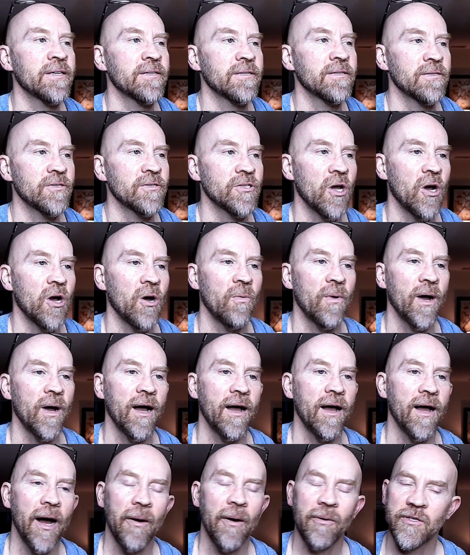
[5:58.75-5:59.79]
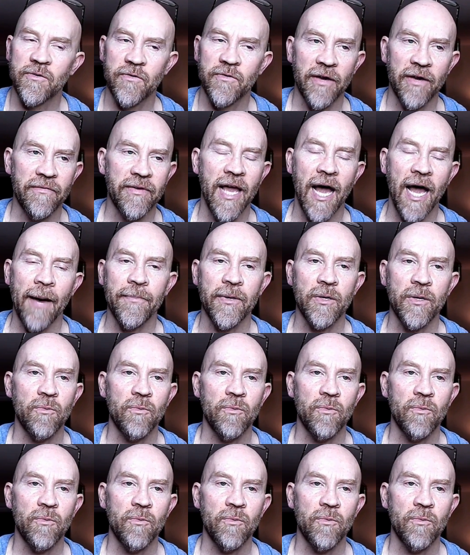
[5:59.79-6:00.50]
So I was very happy